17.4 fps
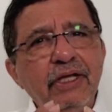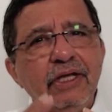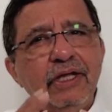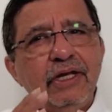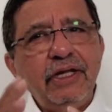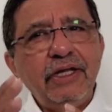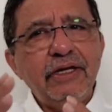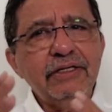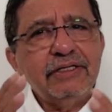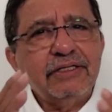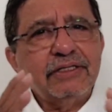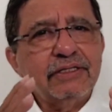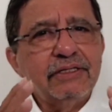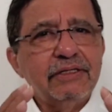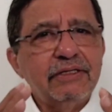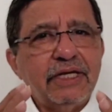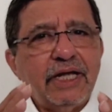let us
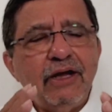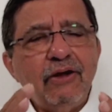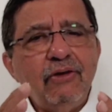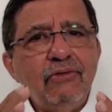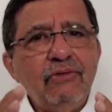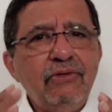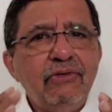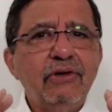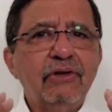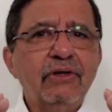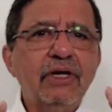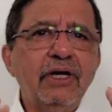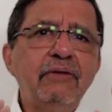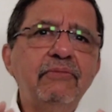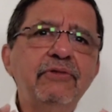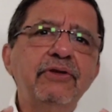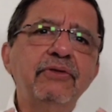now
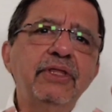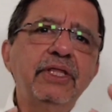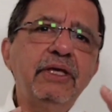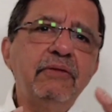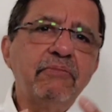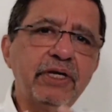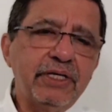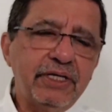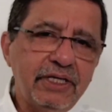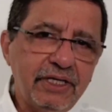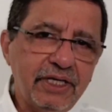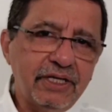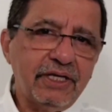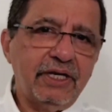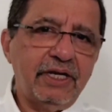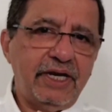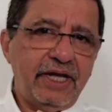come to the
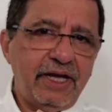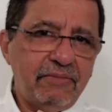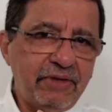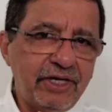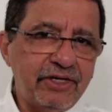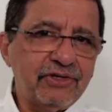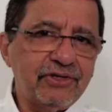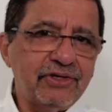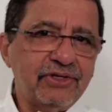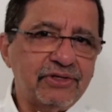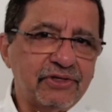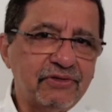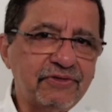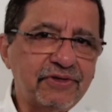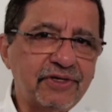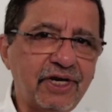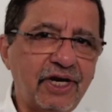material dimensions
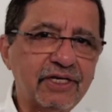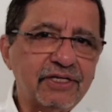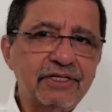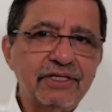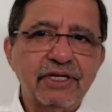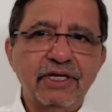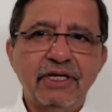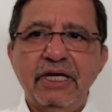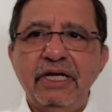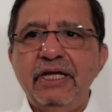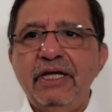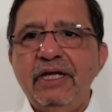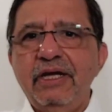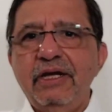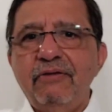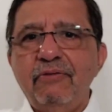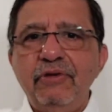of trust,
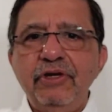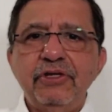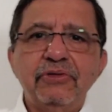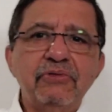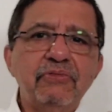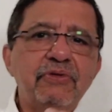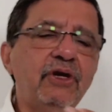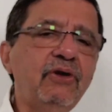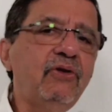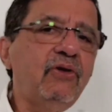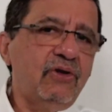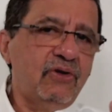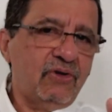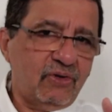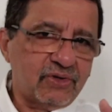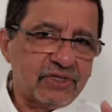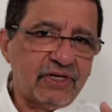which we all
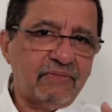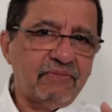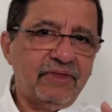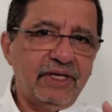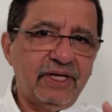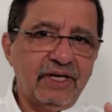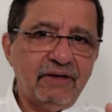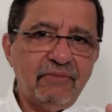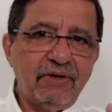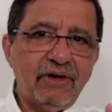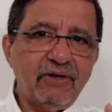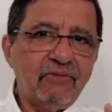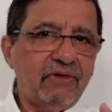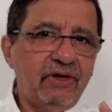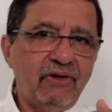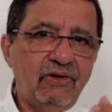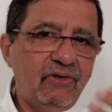know something about.
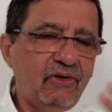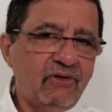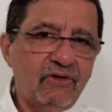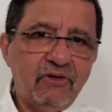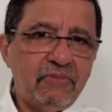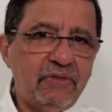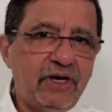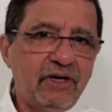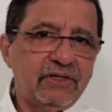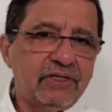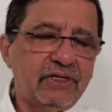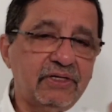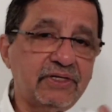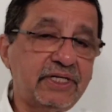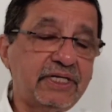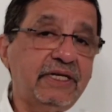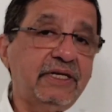We all know about
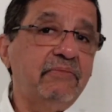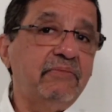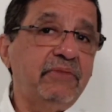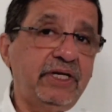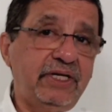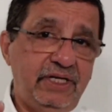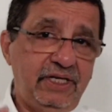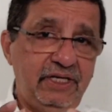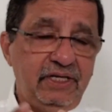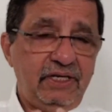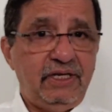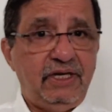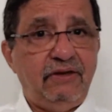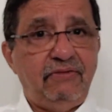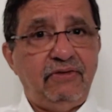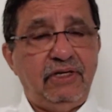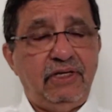trust at a material
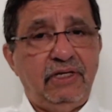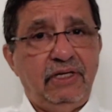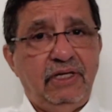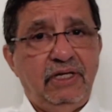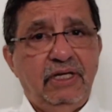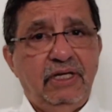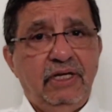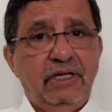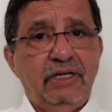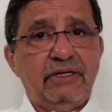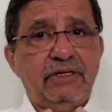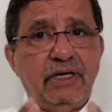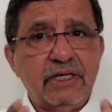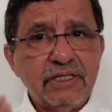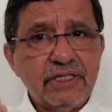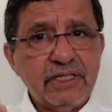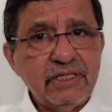level.
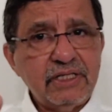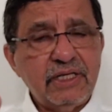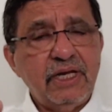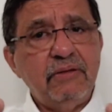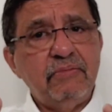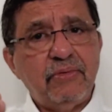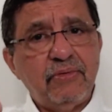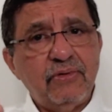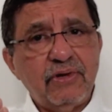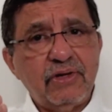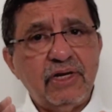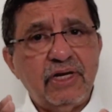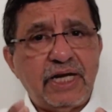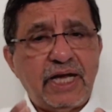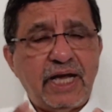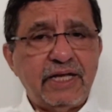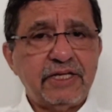Trust is an
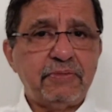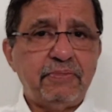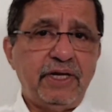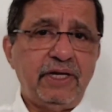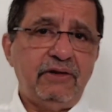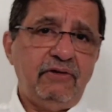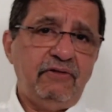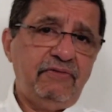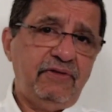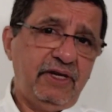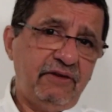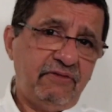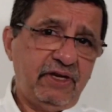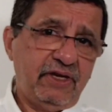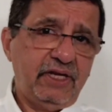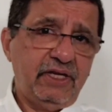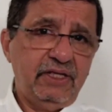important aspect of
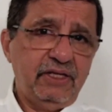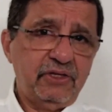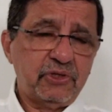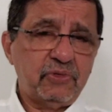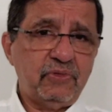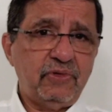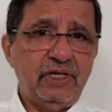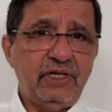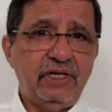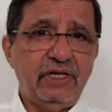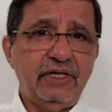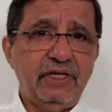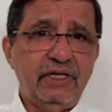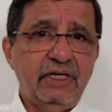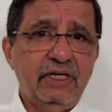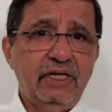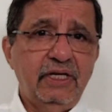living in this world.
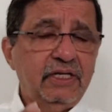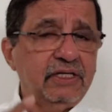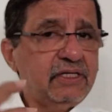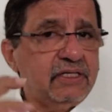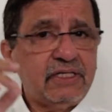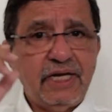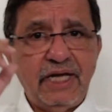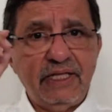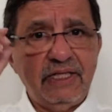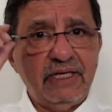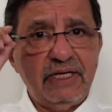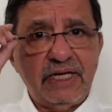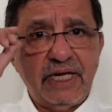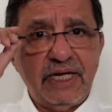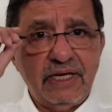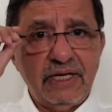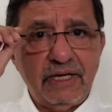Just like the
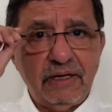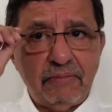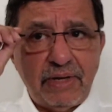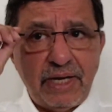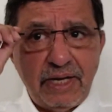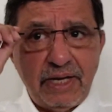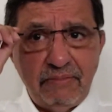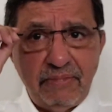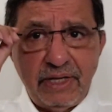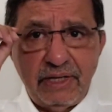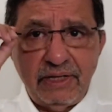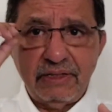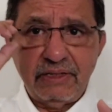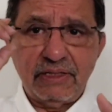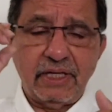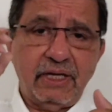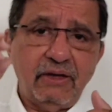Ten
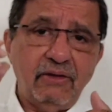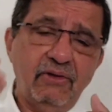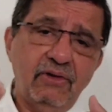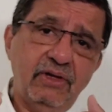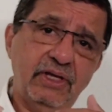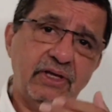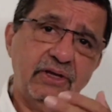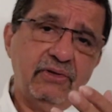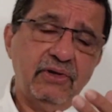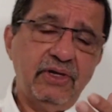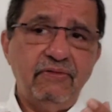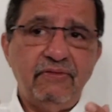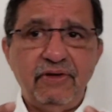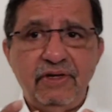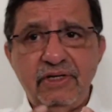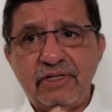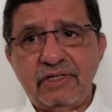Commandments and all the
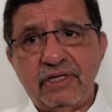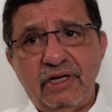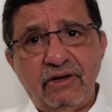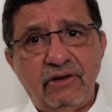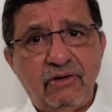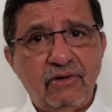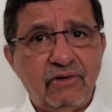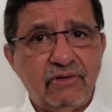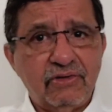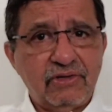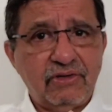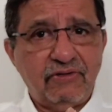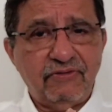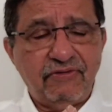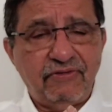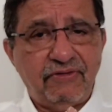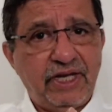universal laws
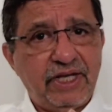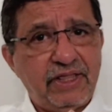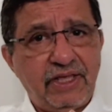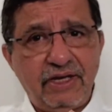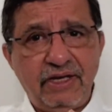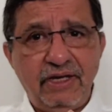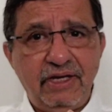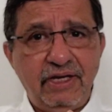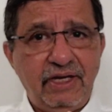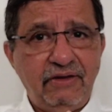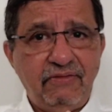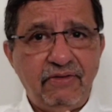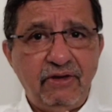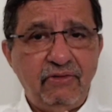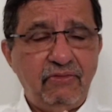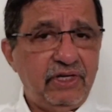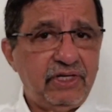of ethical
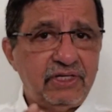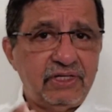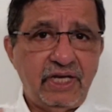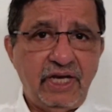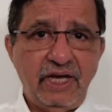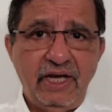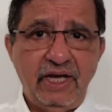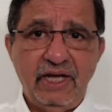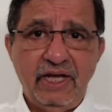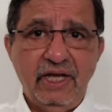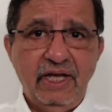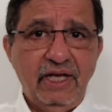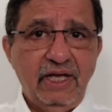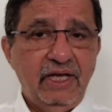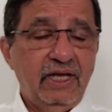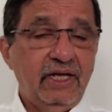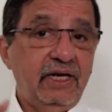living, which say,
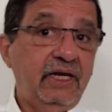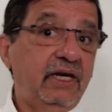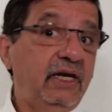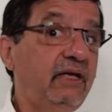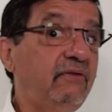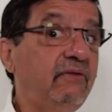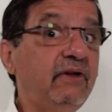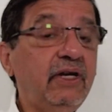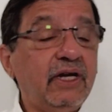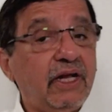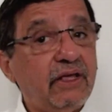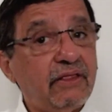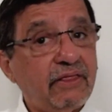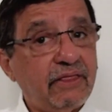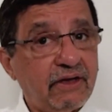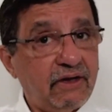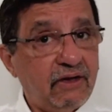live in an
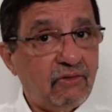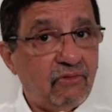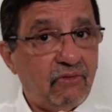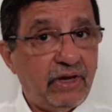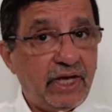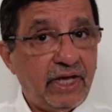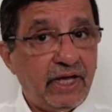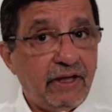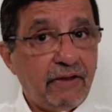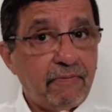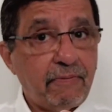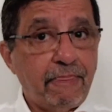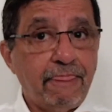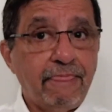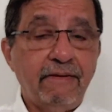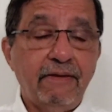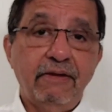ethical way,
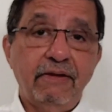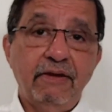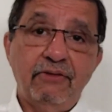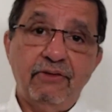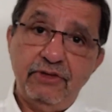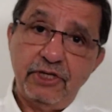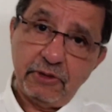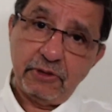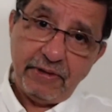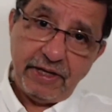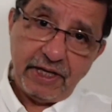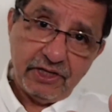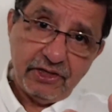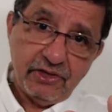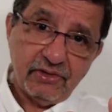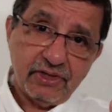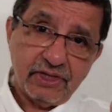
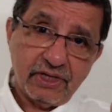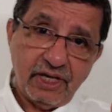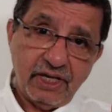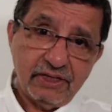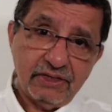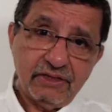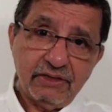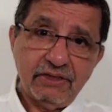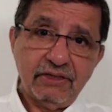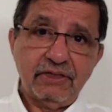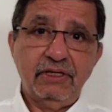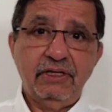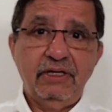respect your trust,